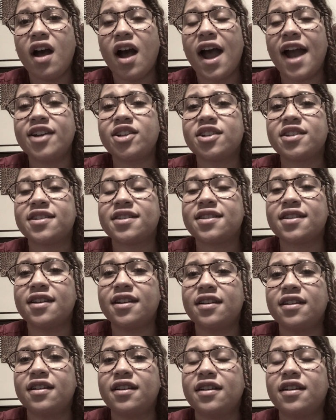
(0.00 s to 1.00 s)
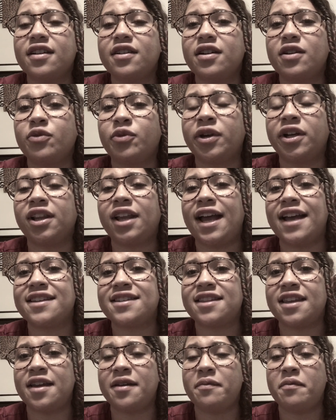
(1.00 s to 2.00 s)
I just
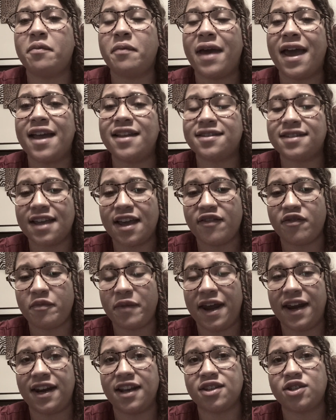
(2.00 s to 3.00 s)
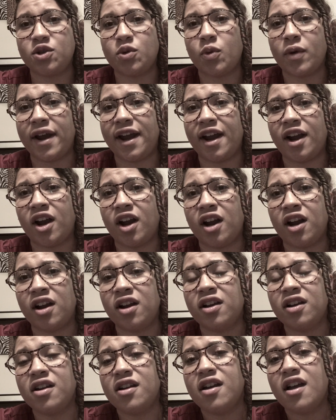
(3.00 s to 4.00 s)
realized that meds have made it to where
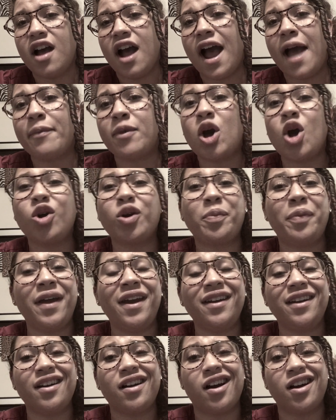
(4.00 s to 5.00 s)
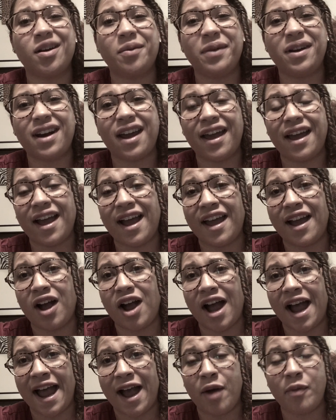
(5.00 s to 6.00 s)
I'm codependent on them, and
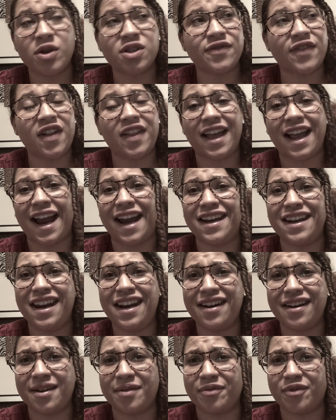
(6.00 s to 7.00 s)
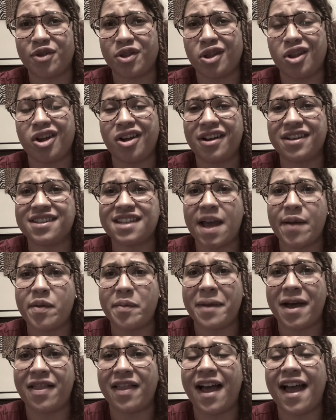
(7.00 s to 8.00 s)
I almost felt like I needed them for the longest time
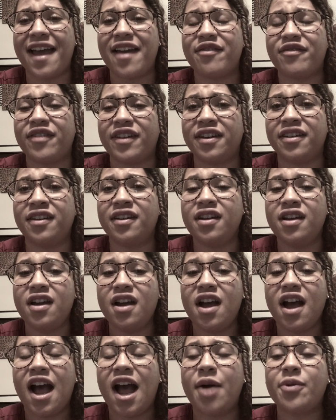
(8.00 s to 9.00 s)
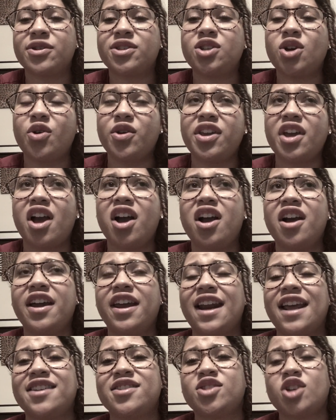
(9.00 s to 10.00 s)
in my life. And I was so
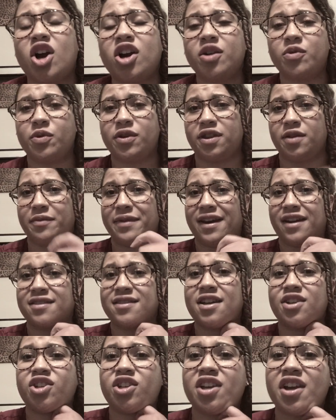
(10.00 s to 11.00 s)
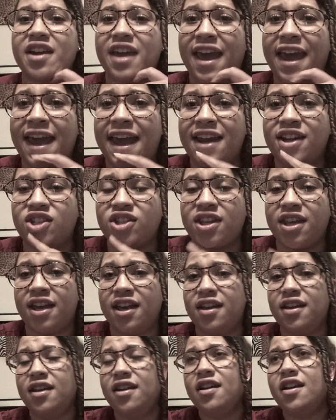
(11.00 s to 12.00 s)
young, and I started with them at such a young age that